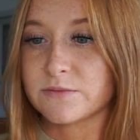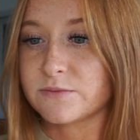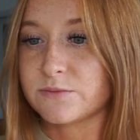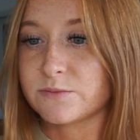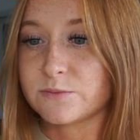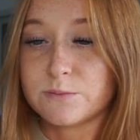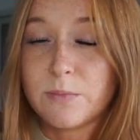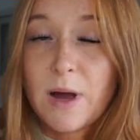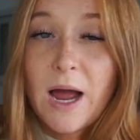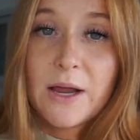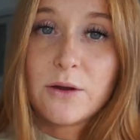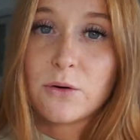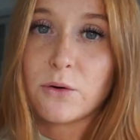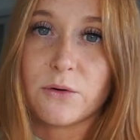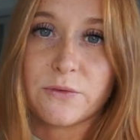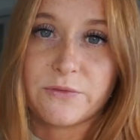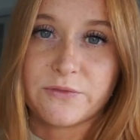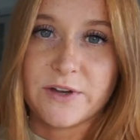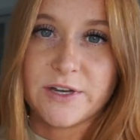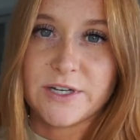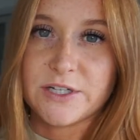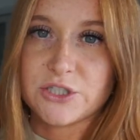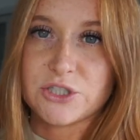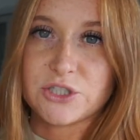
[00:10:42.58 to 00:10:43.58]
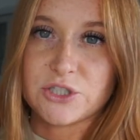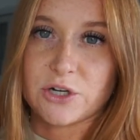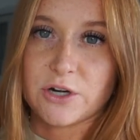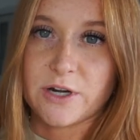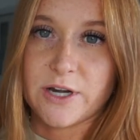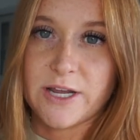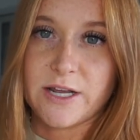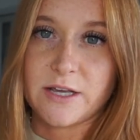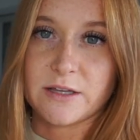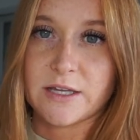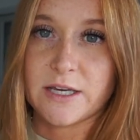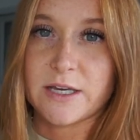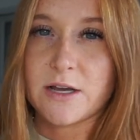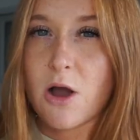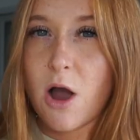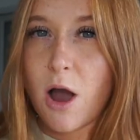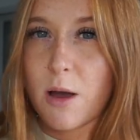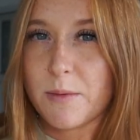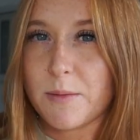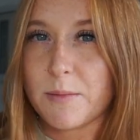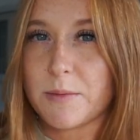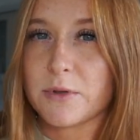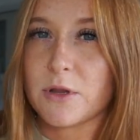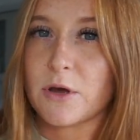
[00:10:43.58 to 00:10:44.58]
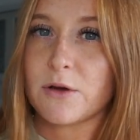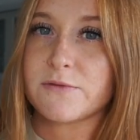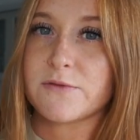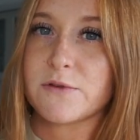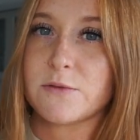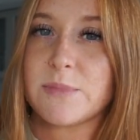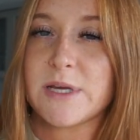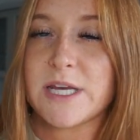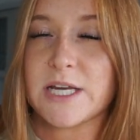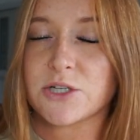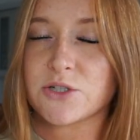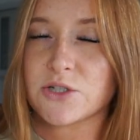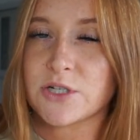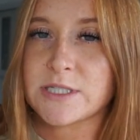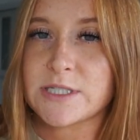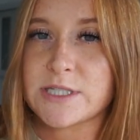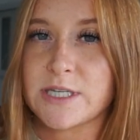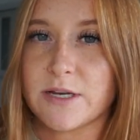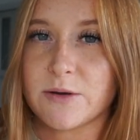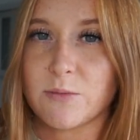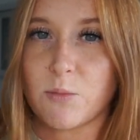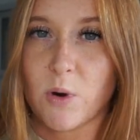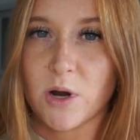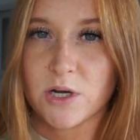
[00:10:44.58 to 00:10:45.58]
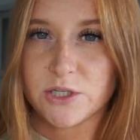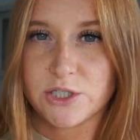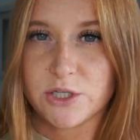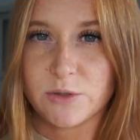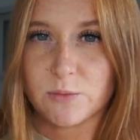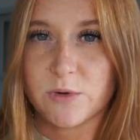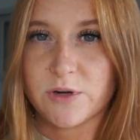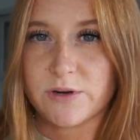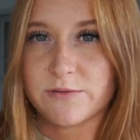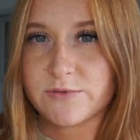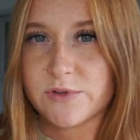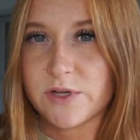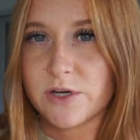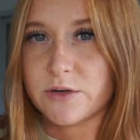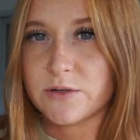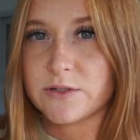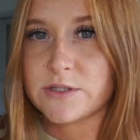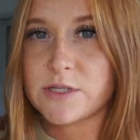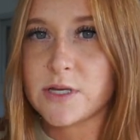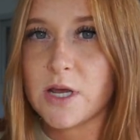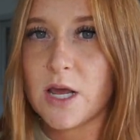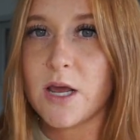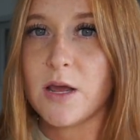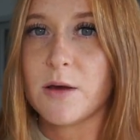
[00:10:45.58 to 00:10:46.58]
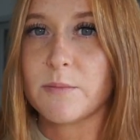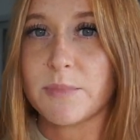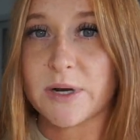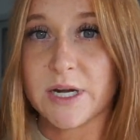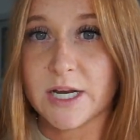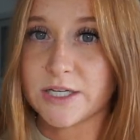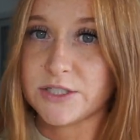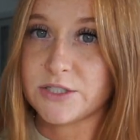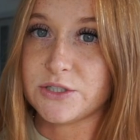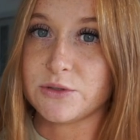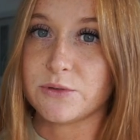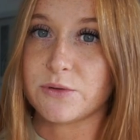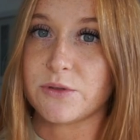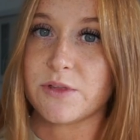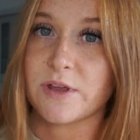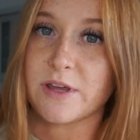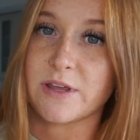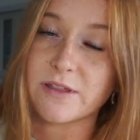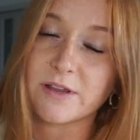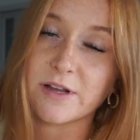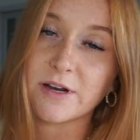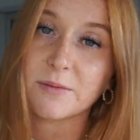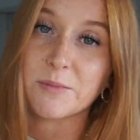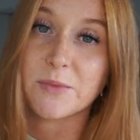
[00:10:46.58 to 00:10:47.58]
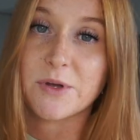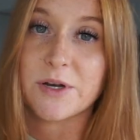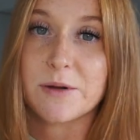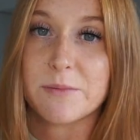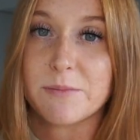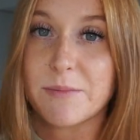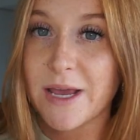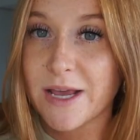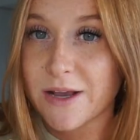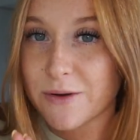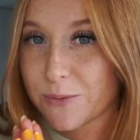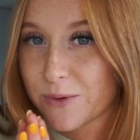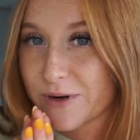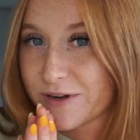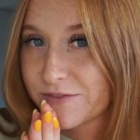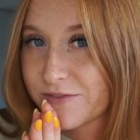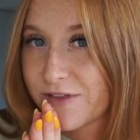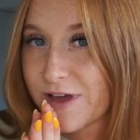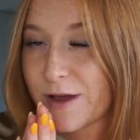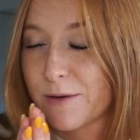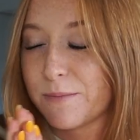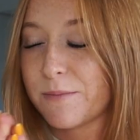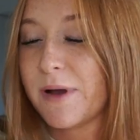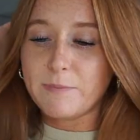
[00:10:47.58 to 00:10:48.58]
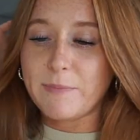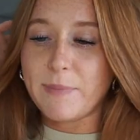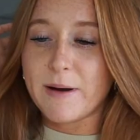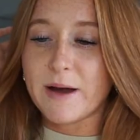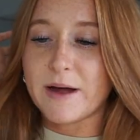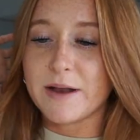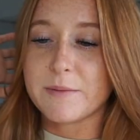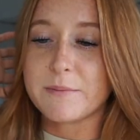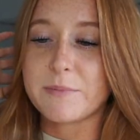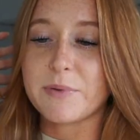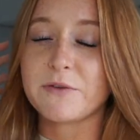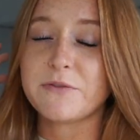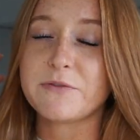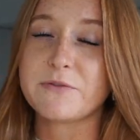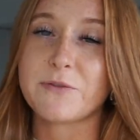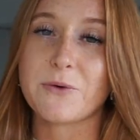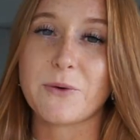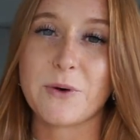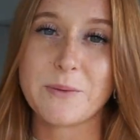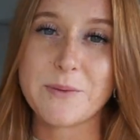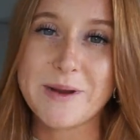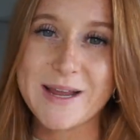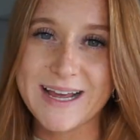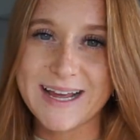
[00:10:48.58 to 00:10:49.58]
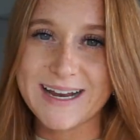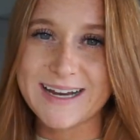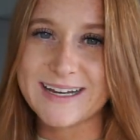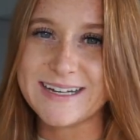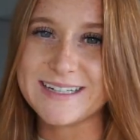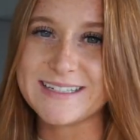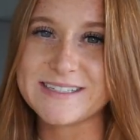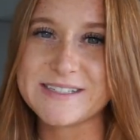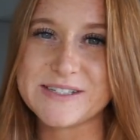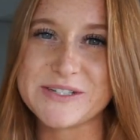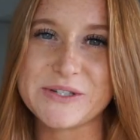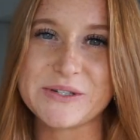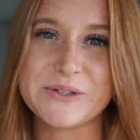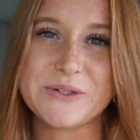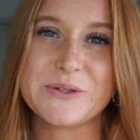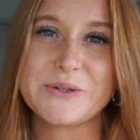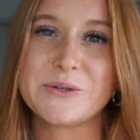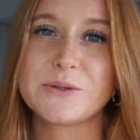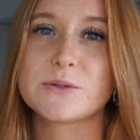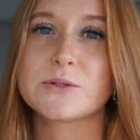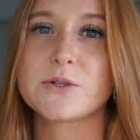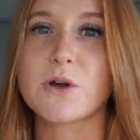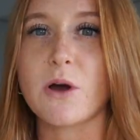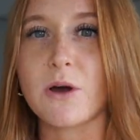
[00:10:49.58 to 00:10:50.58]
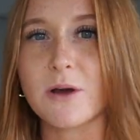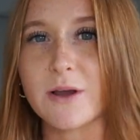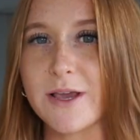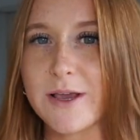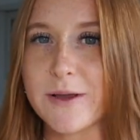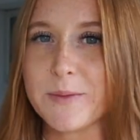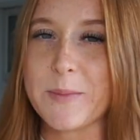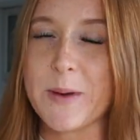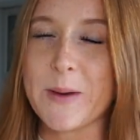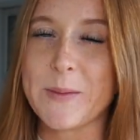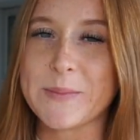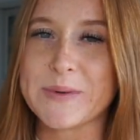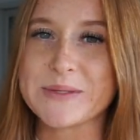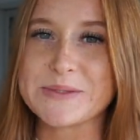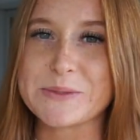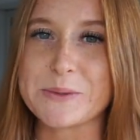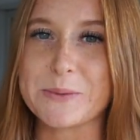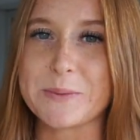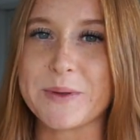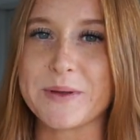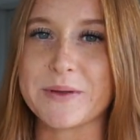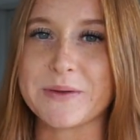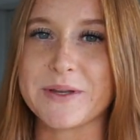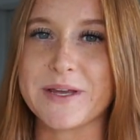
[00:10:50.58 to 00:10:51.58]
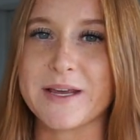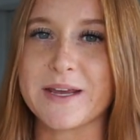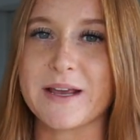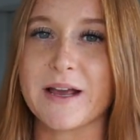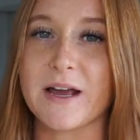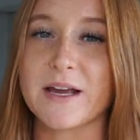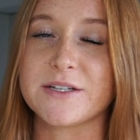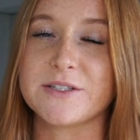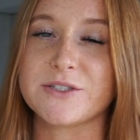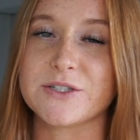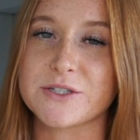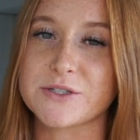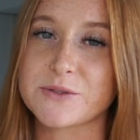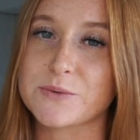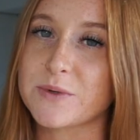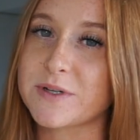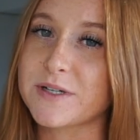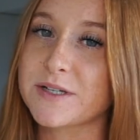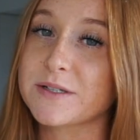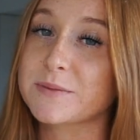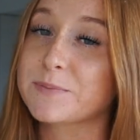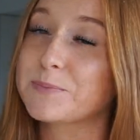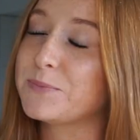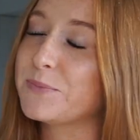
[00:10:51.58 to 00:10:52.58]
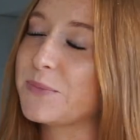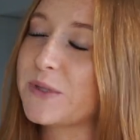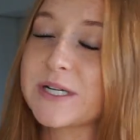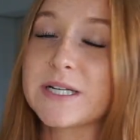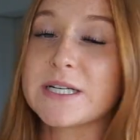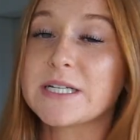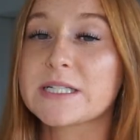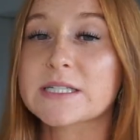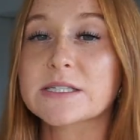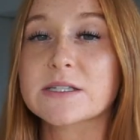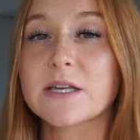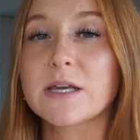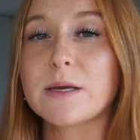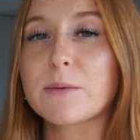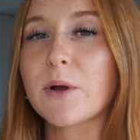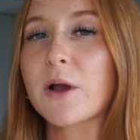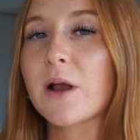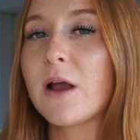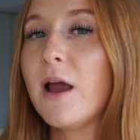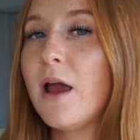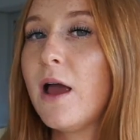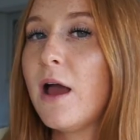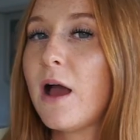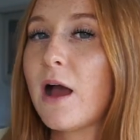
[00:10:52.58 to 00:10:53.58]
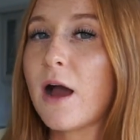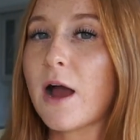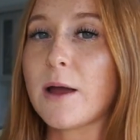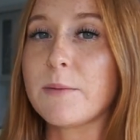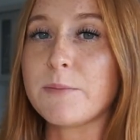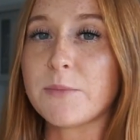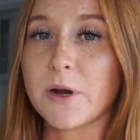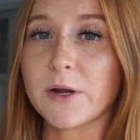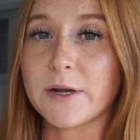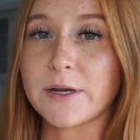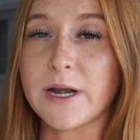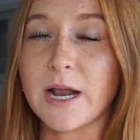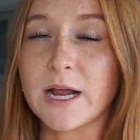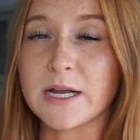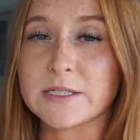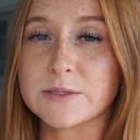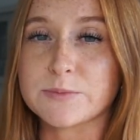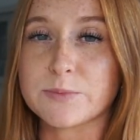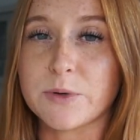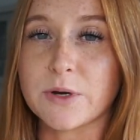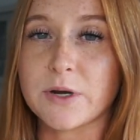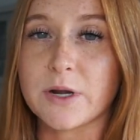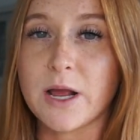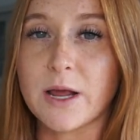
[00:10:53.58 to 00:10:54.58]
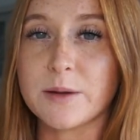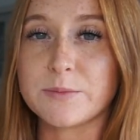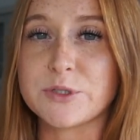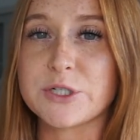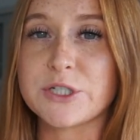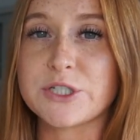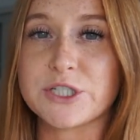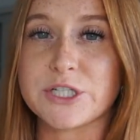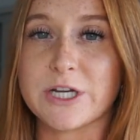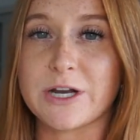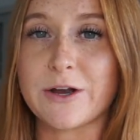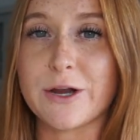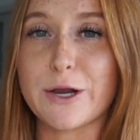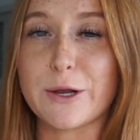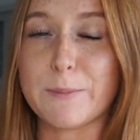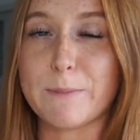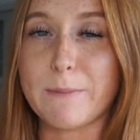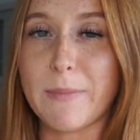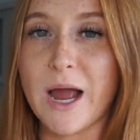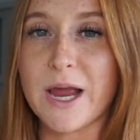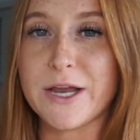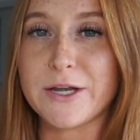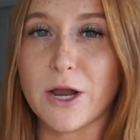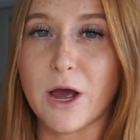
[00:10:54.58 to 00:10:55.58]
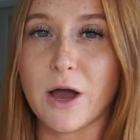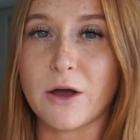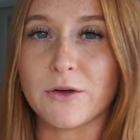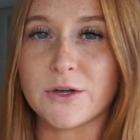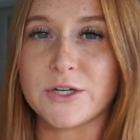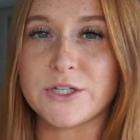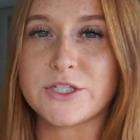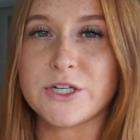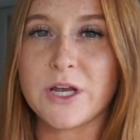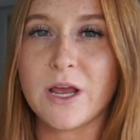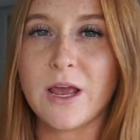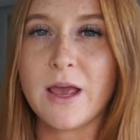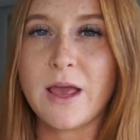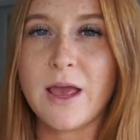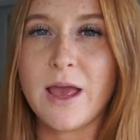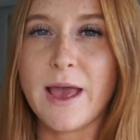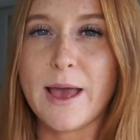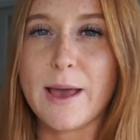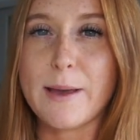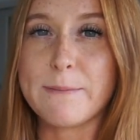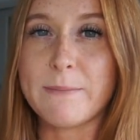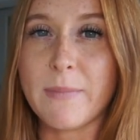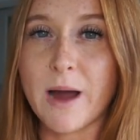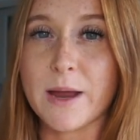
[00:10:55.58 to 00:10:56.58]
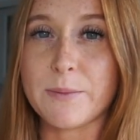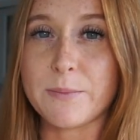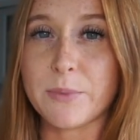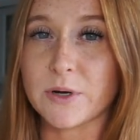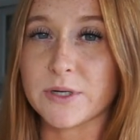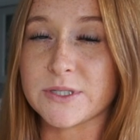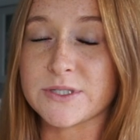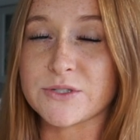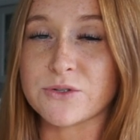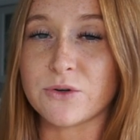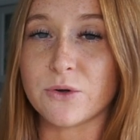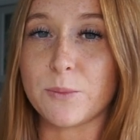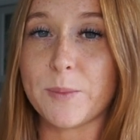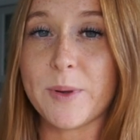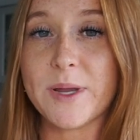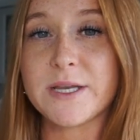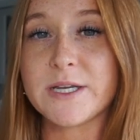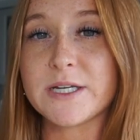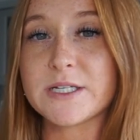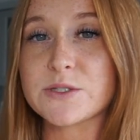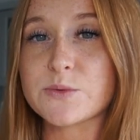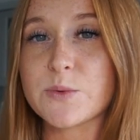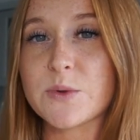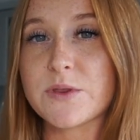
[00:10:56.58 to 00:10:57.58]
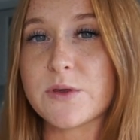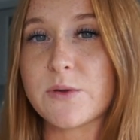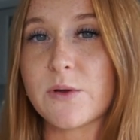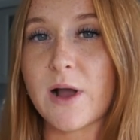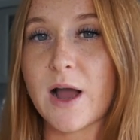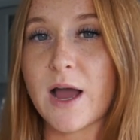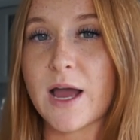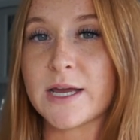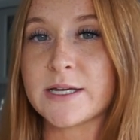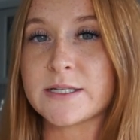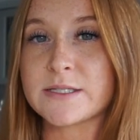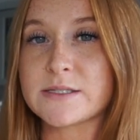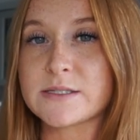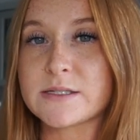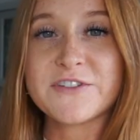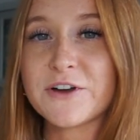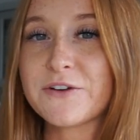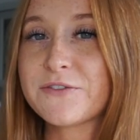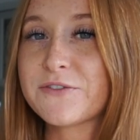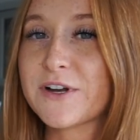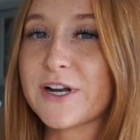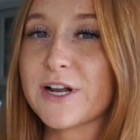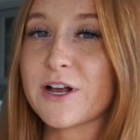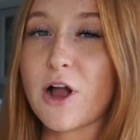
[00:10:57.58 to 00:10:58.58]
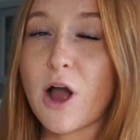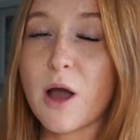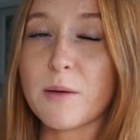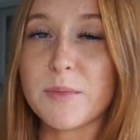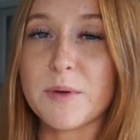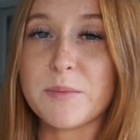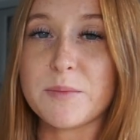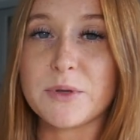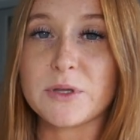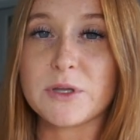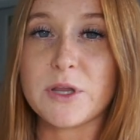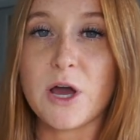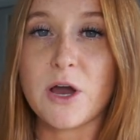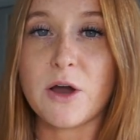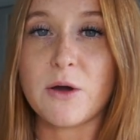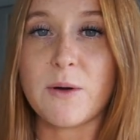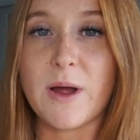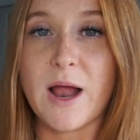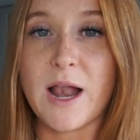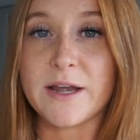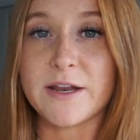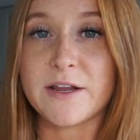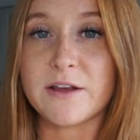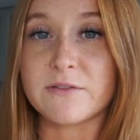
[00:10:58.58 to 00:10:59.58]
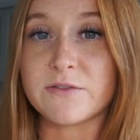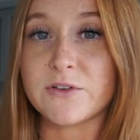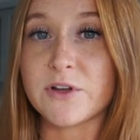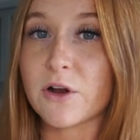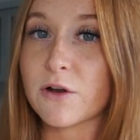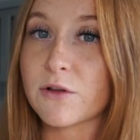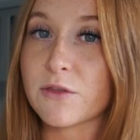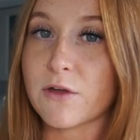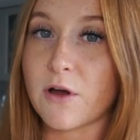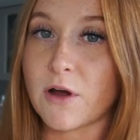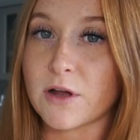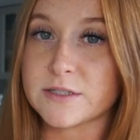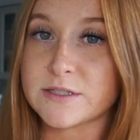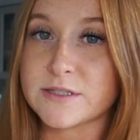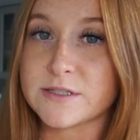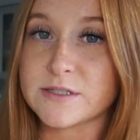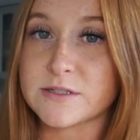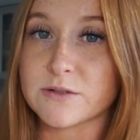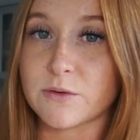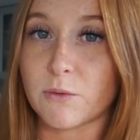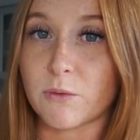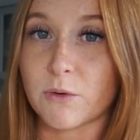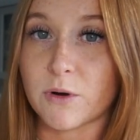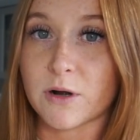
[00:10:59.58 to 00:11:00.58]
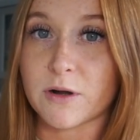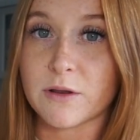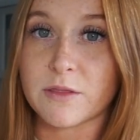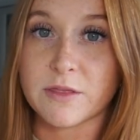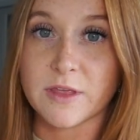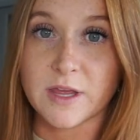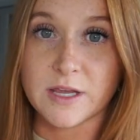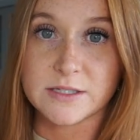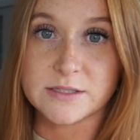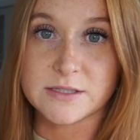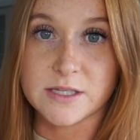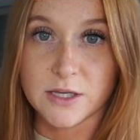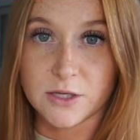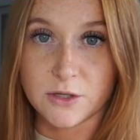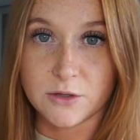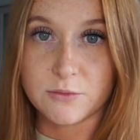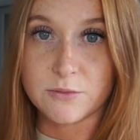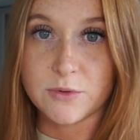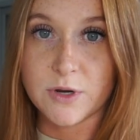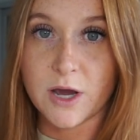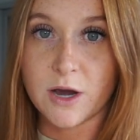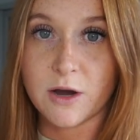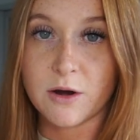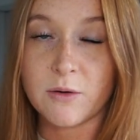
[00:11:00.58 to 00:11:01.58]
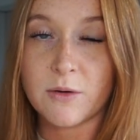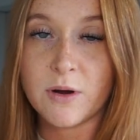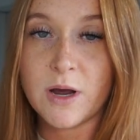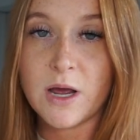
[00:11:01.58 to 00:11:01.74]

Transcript: my whole fitness journey. Like, comment below if you'd be interested in watching one of those, but I do think that I'm gonna make one of them. But before we get into talking about muscle building, I just want to put a disclaimer. I'm not an expert. I'm just sharing my knowledge and my personal opinions with you guys. Feel free to comment below any of your thoughts or things that you know